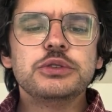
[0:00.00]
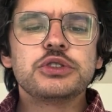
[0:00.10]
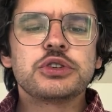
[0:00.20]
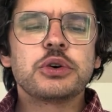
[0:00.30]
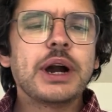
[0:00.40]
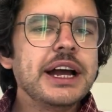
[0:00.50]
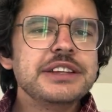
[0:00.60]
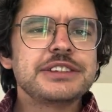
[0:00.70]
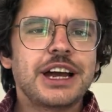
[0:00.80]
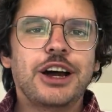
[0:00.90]

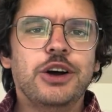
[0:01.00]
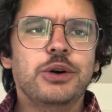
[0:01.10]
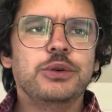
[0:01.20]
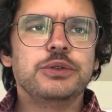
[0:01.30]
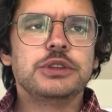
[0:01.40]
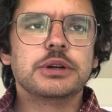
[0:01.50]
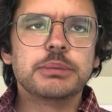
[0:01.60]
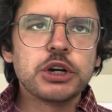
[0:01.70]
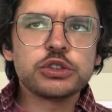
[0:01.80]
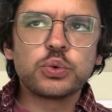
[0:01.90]
tries out the
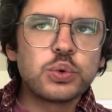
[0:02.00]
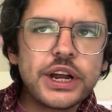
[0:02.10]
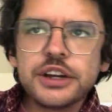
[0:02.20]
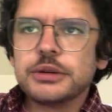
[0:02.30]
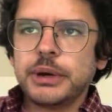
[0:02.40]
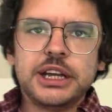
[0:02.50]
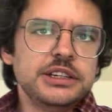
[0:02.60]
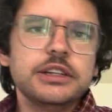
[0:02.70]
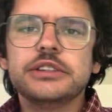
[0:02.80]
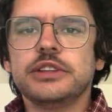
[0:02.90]
most random
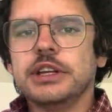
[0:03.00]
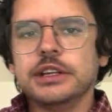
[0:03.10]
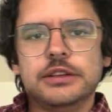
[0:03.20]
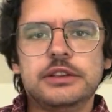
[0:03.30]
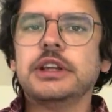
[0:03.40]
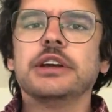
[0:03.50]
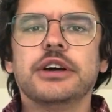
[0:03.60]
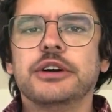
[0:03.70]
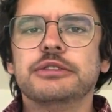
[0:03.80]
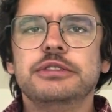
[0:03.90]
ideas they can think
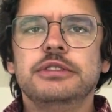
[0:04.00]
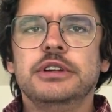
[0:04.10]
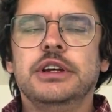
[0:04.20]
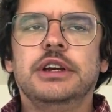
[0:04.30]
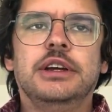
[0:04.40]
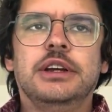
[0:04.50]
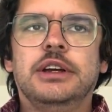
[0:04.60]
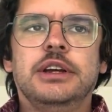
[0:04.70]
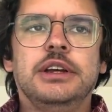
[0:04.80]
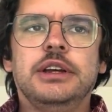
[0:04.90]
of,
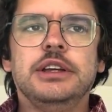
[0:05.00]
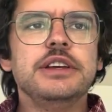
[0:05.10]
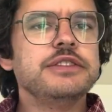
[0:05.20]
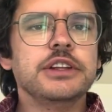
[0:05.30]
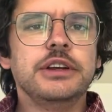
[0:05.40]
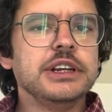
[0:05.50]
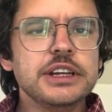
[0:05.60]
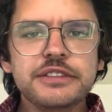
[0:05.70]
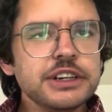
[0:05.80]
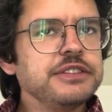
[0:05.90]
even
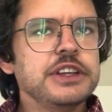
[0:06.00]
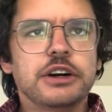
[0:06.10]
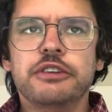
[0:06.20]
if they all